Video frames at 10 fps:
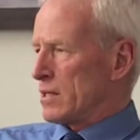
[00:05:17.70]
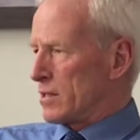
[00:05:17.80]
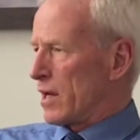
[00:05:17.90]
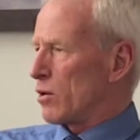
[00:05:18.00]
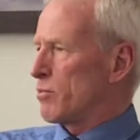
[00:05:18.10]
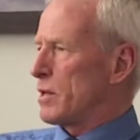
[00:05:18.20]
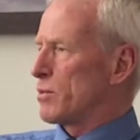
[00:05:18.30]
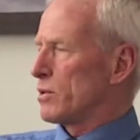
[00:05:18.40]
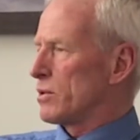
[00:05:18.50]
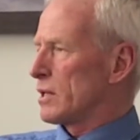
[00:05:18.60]
to help
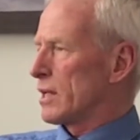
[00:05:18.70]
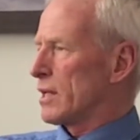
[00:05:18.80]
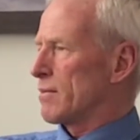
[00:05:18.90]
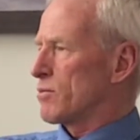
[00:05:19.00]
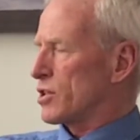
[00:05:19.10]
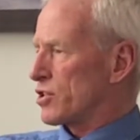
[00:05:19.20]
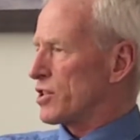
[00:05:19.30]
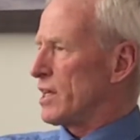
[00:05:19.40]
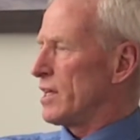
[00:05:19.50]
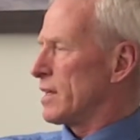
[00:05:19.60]
people uh,
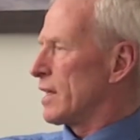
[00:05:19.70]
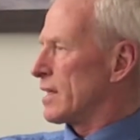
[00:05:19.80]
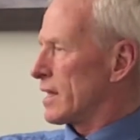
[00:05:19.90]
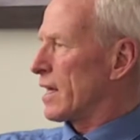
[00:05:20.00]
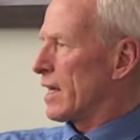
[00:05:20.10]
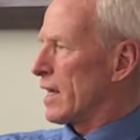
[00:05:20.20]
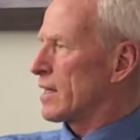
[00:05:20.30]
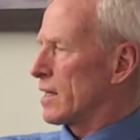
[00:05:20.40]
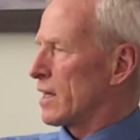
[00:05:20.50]
succeed and, and, get ahead.